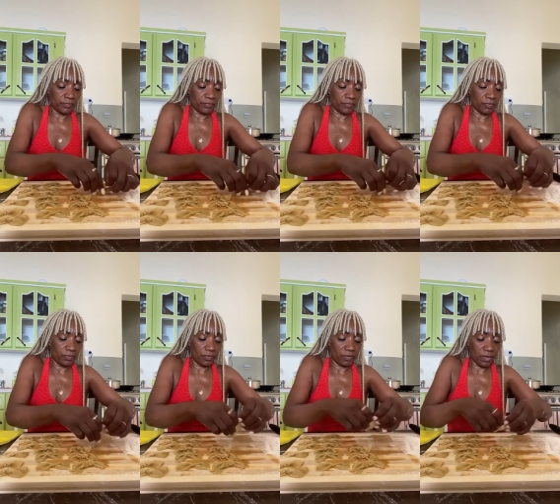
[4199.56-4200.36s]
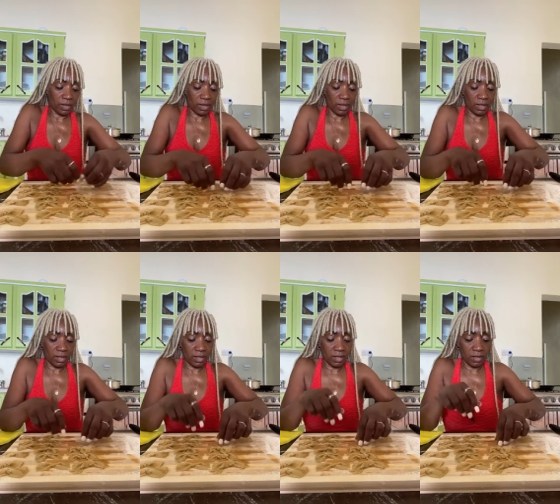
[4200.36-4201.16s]
See,
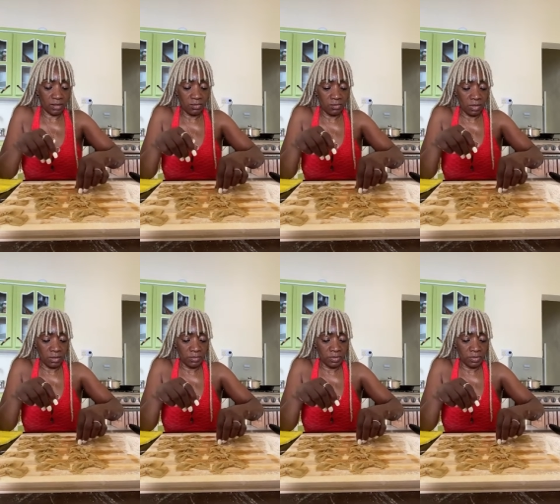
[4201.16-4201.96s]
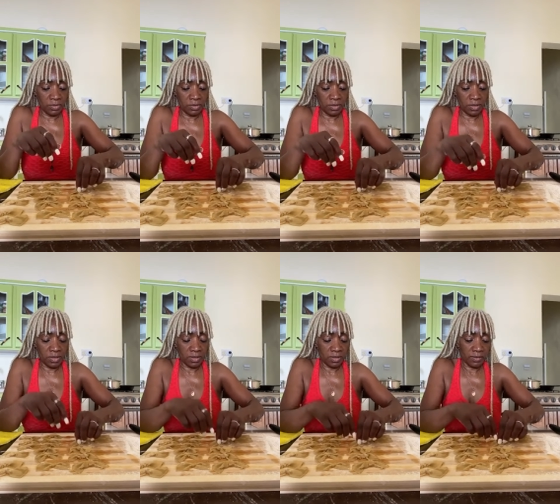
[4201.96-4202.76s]
this is how we
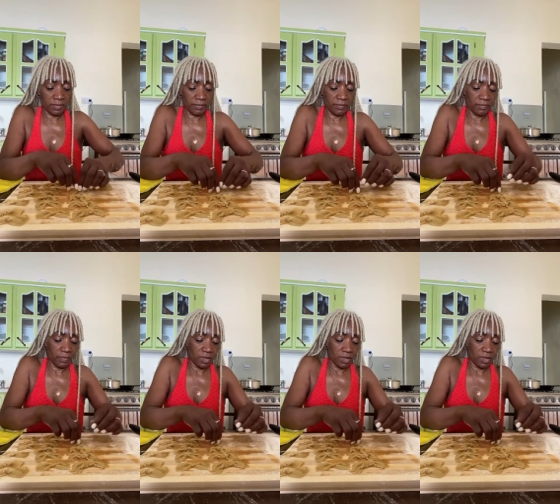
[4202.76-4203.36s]
do it, by